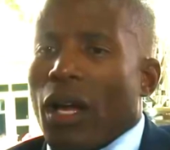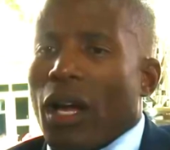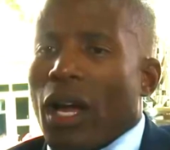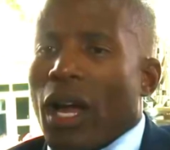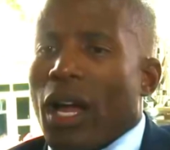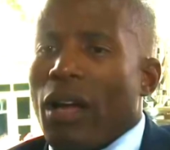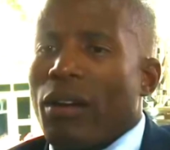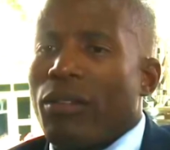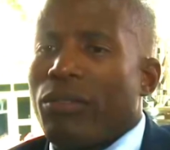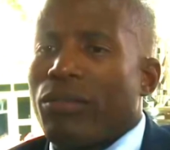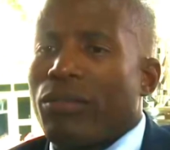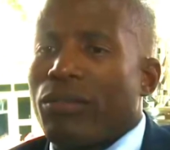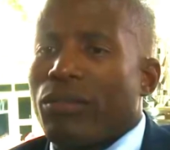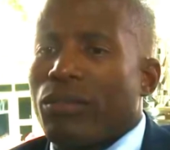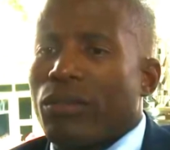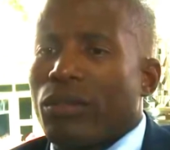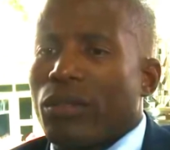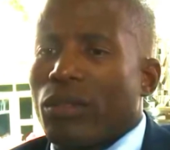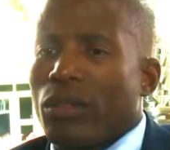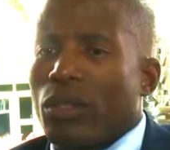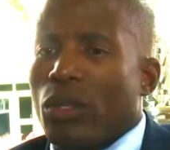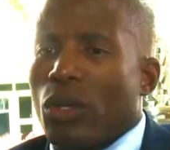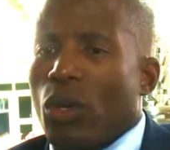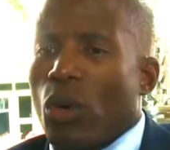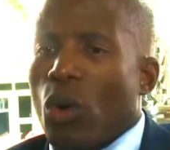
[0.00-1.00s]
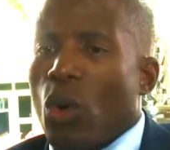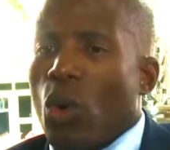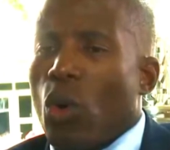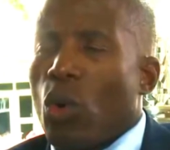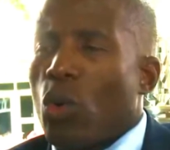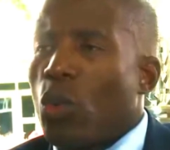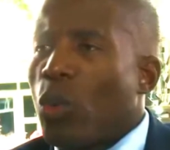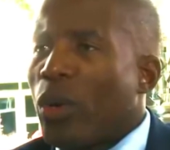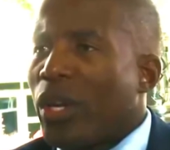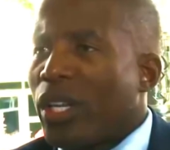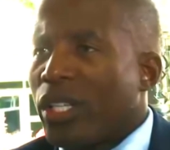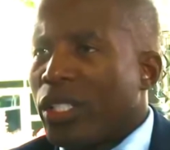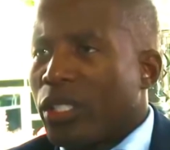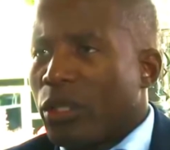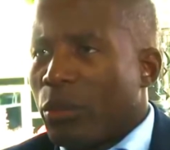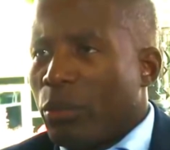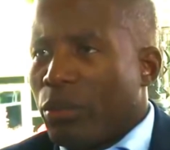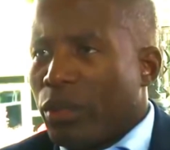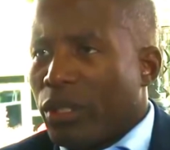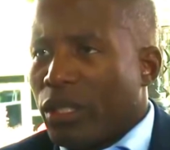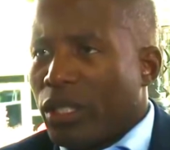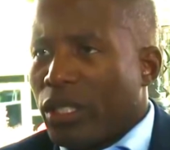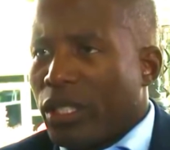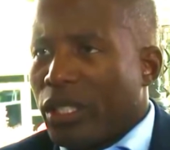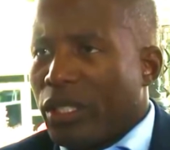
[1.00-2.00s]
I've always
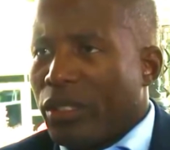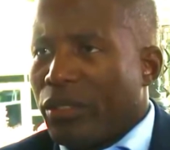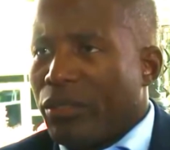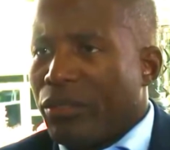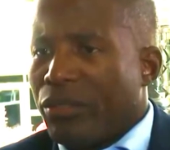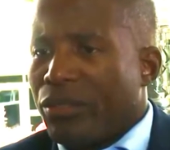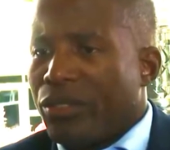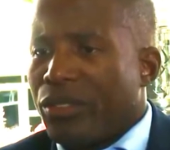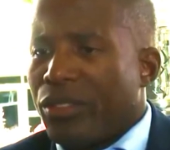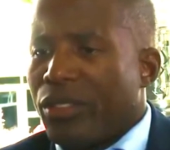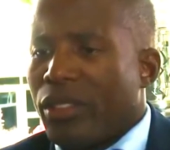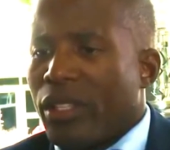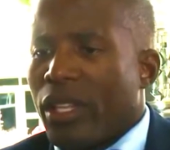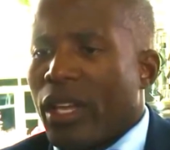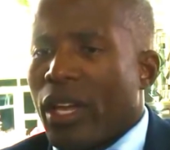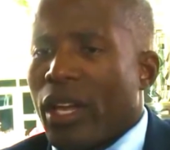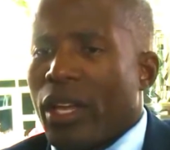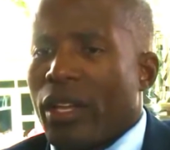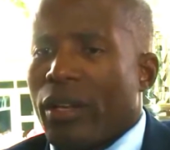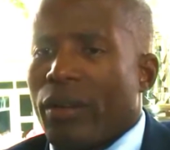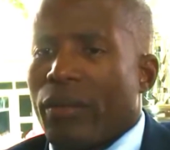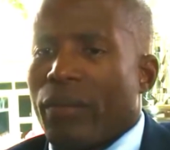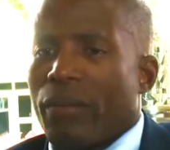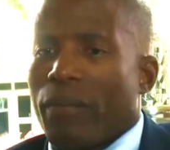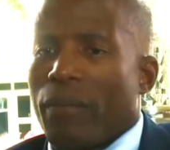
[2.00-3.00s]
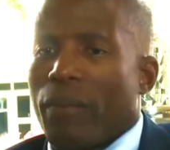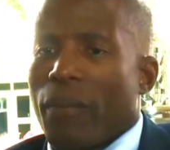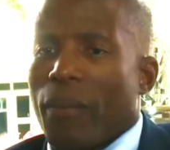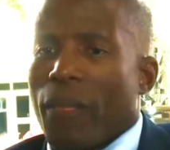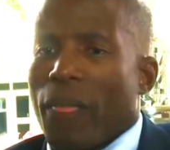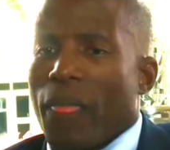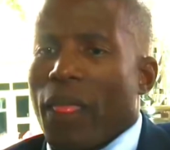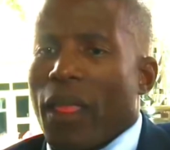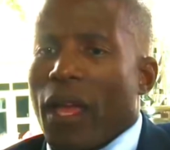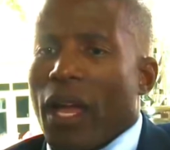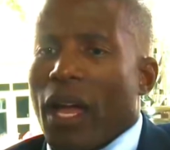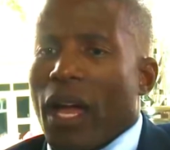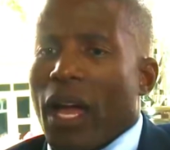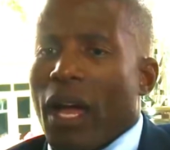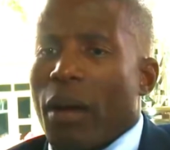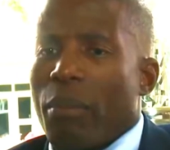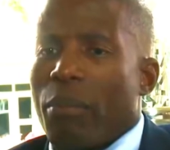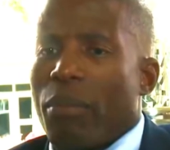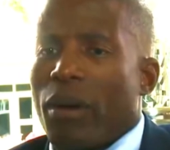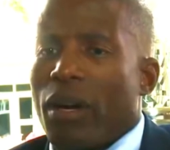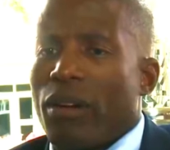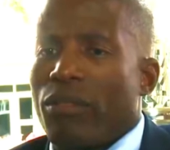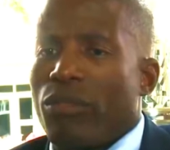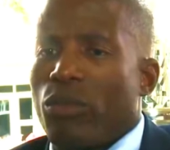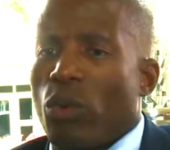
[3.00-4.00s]
believed that
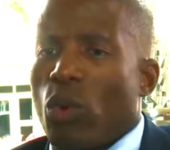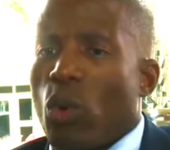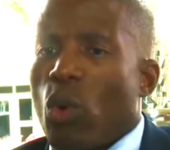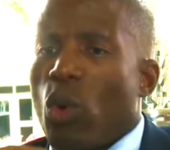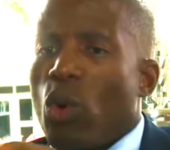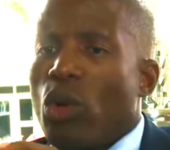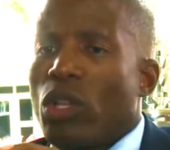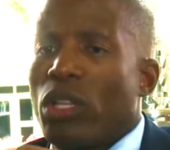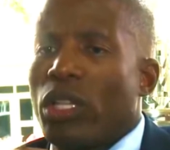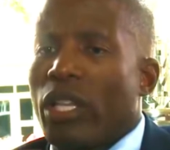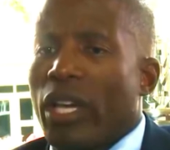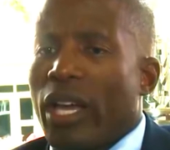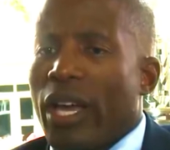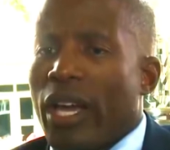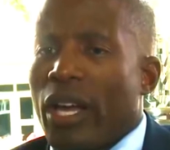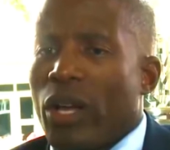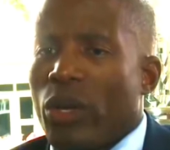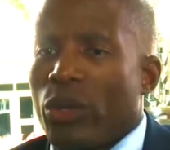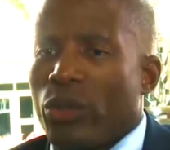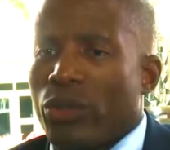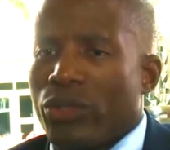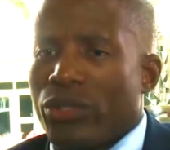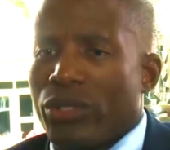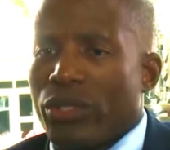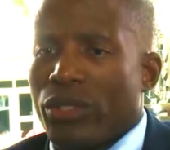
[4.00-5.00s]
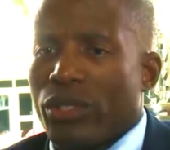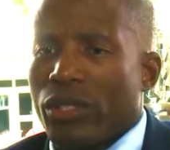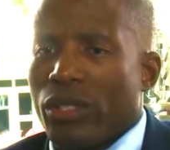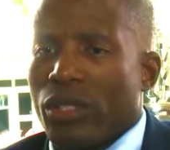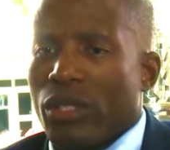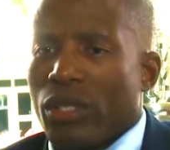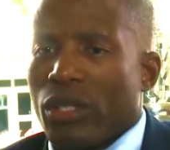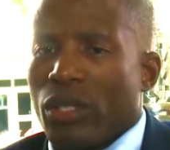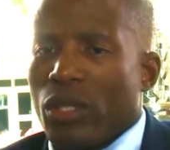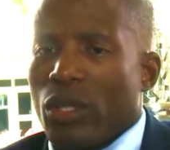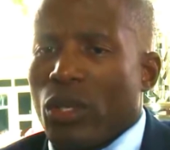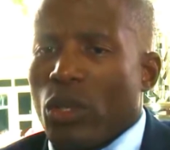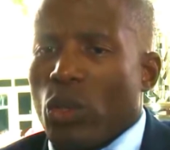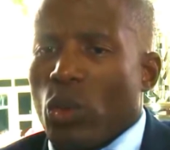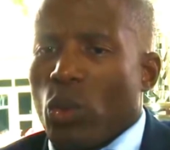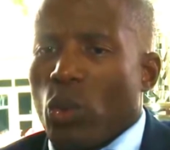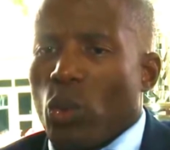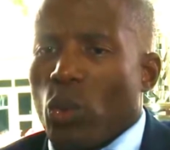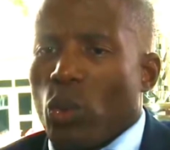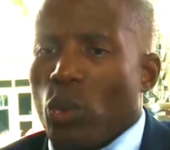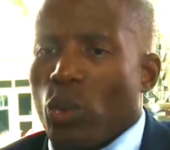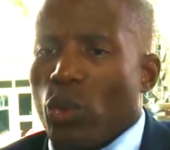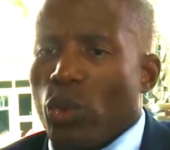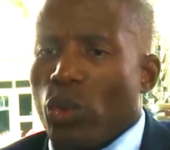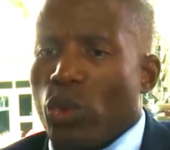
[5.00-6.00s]
above all else,
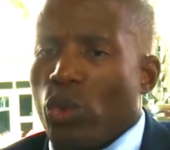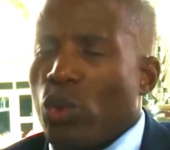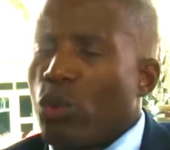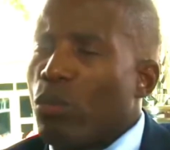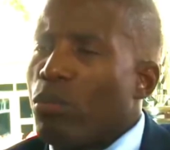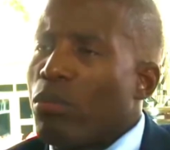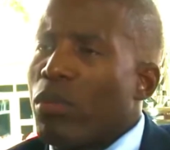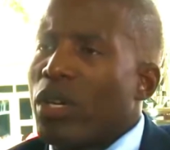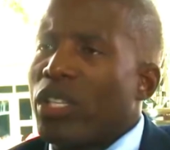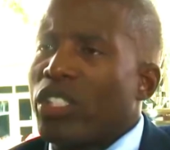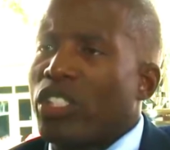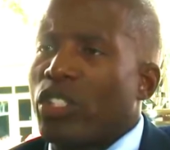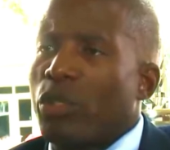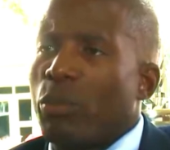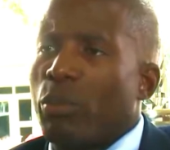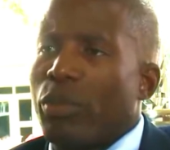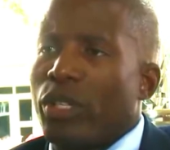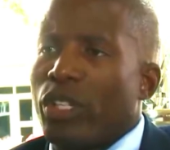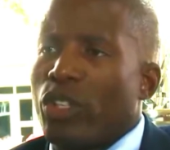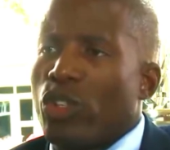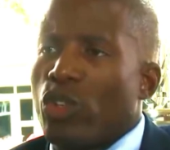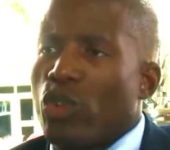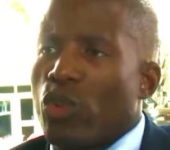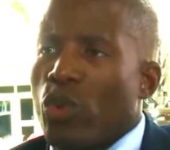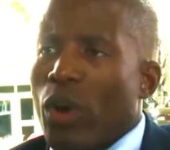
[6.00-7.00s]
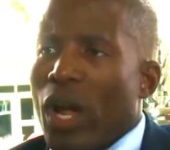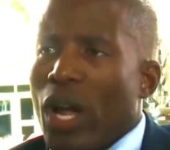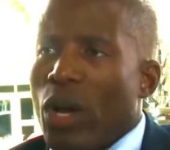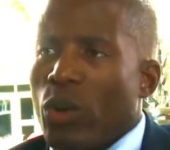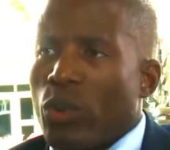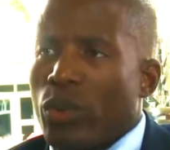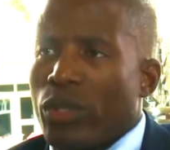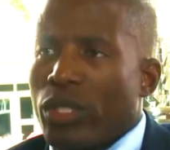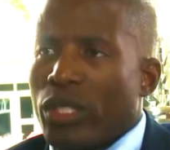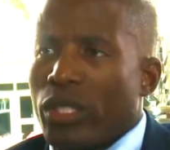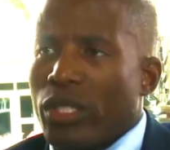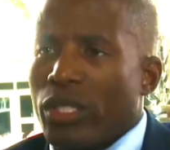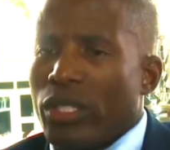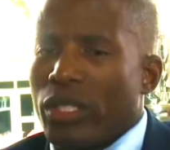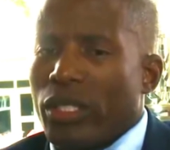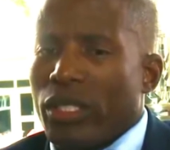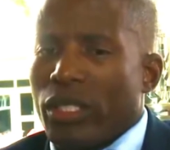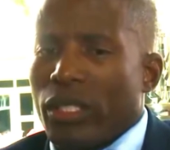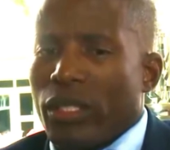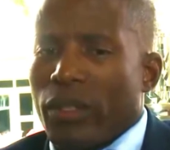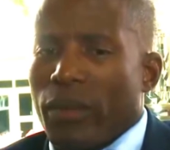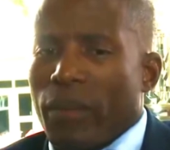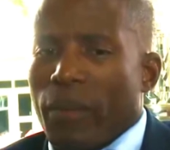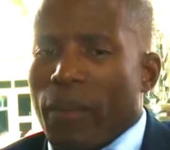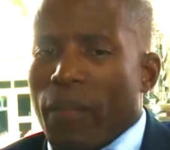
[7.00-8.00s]
you must be grounded
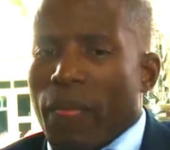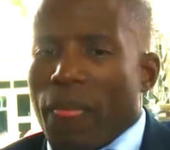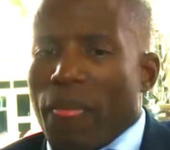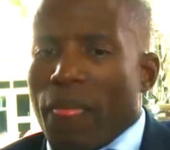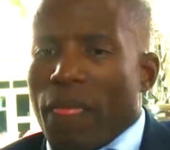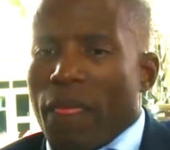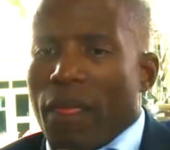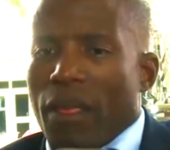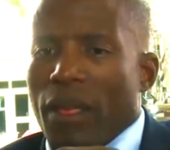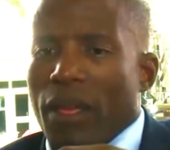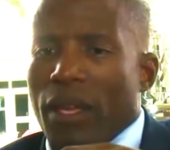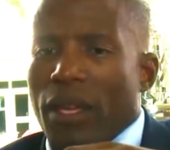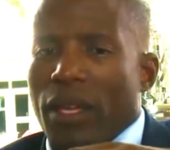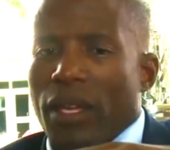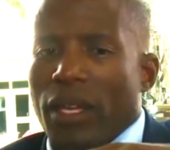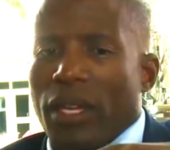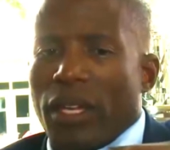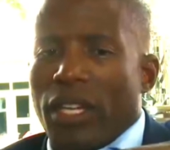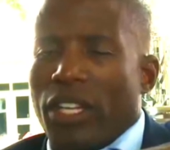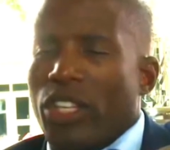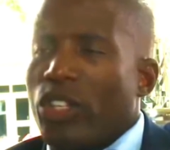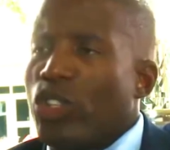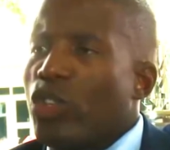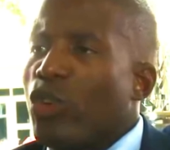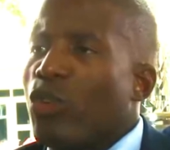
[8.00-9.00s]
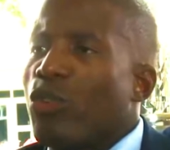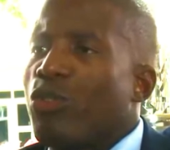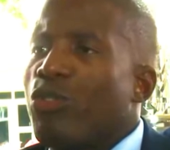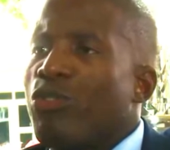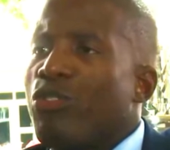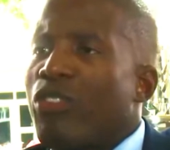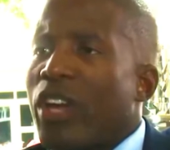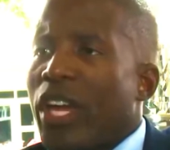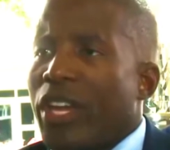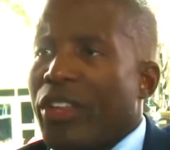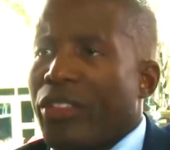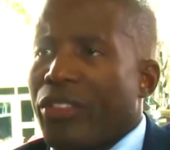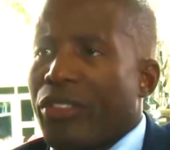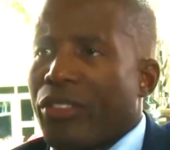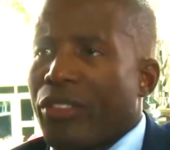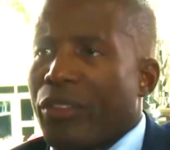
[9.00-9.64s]
in your faith.